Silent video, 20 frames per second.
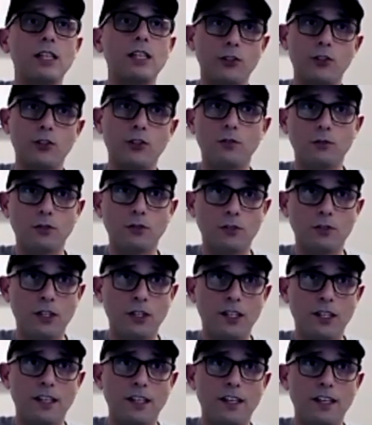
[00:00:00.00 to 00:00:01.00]
issues
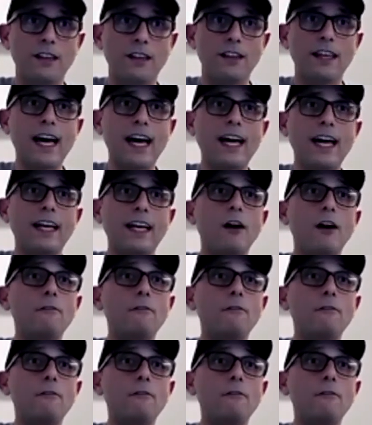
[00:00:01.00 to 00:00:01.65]
that mm-hmm.